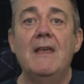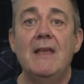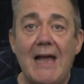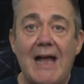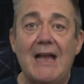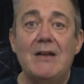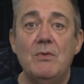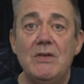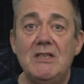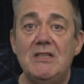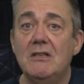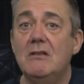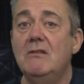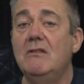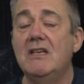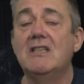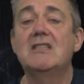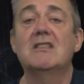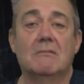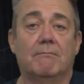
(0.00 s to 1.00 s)
And we do
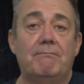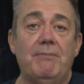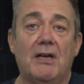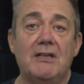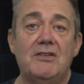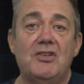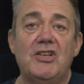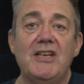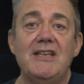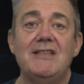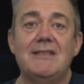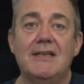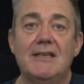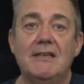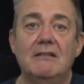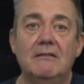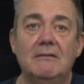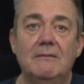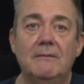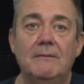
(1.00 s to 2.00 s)
this by cheating.
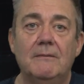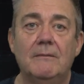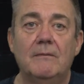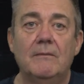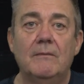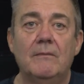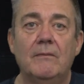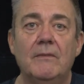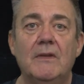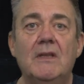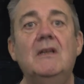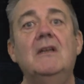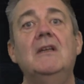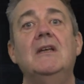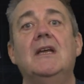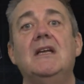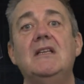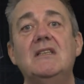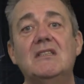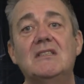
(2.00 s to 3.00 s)

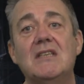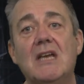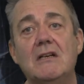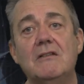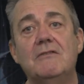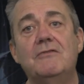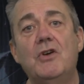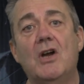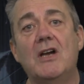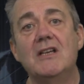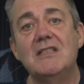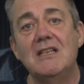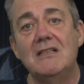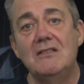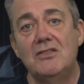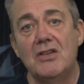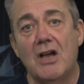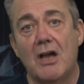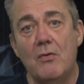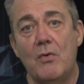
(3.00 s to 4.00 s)
Instead of writing
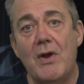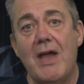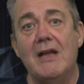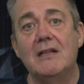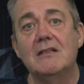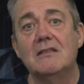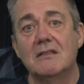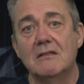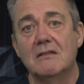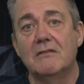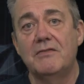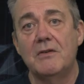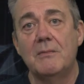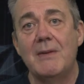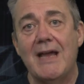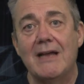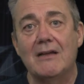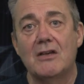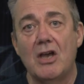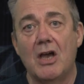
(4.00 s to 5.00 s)
direct from
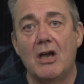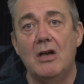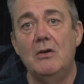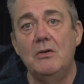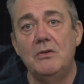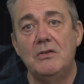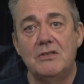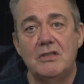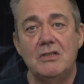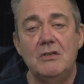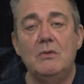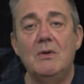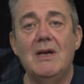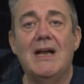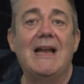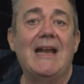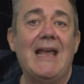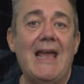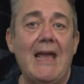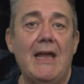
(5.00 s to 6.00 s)
our code to
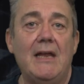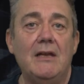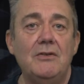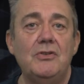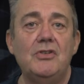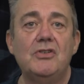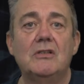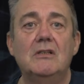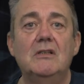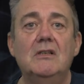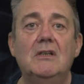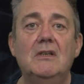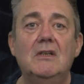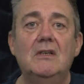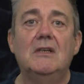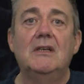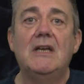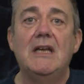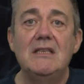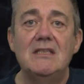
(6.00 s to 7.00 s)
an edge,
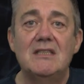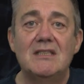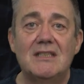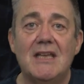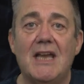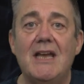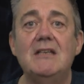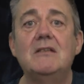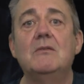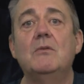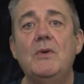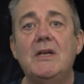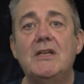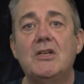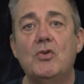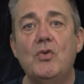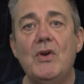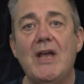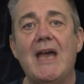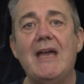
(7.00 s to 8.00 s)
instead we
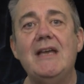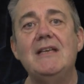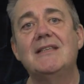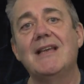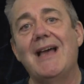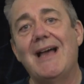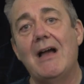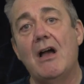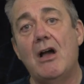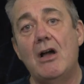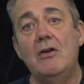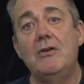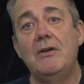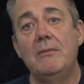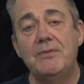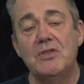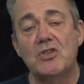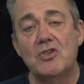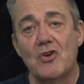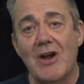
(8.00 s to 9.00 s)
create our own
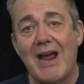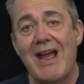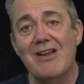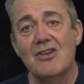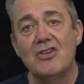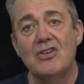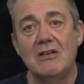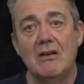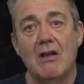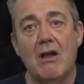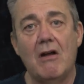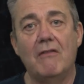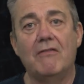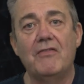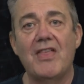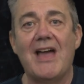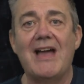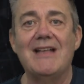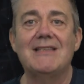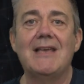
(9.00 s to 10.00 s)
abstraction of
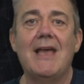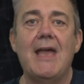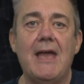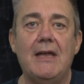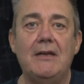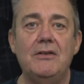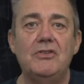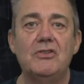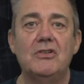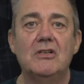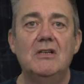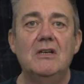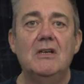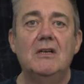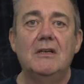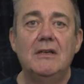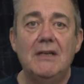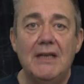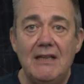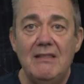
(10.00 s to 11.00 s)
that edge,
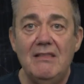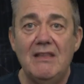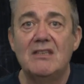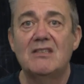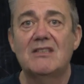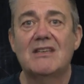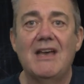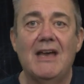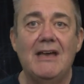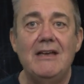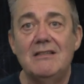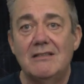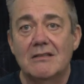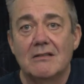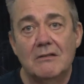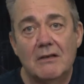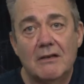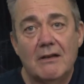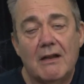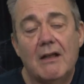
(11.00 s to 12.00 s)
in this case,
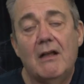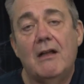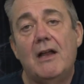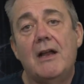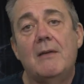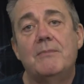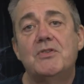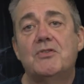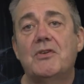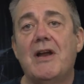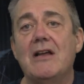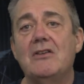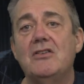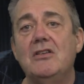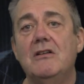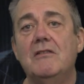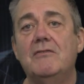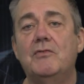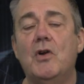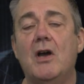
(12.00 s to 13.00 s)
an
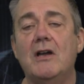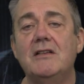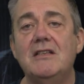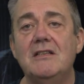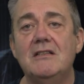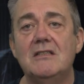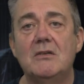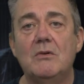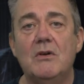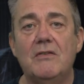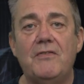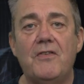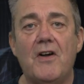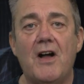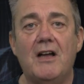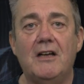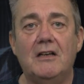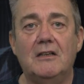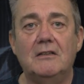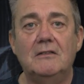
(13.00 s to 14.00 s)
abstraction of writing to a
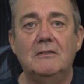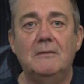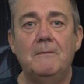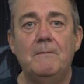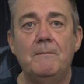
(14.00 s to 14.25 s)
file,